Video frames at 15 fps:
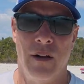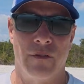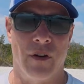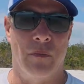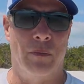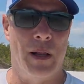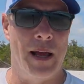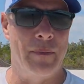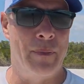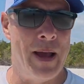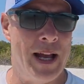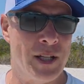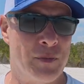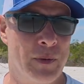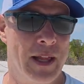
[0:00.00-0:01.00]
from Blind
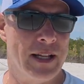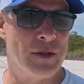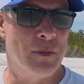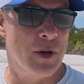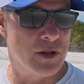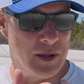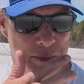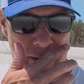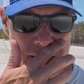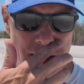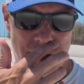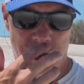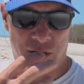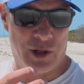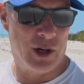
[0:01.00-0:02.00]
Pass, but that's mostly
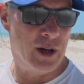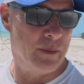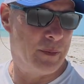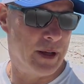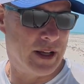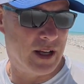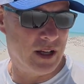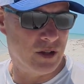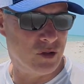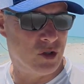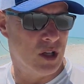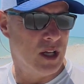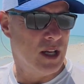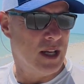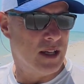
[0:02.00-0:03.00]
because of the current,
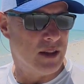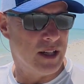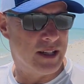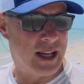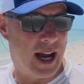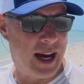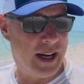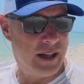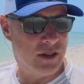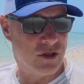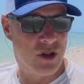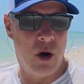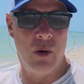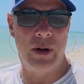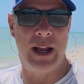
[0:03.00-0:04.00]
because the tide
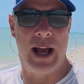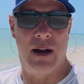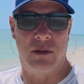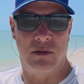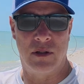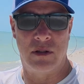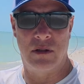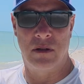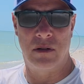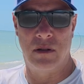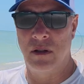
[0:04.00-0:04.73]
is going out.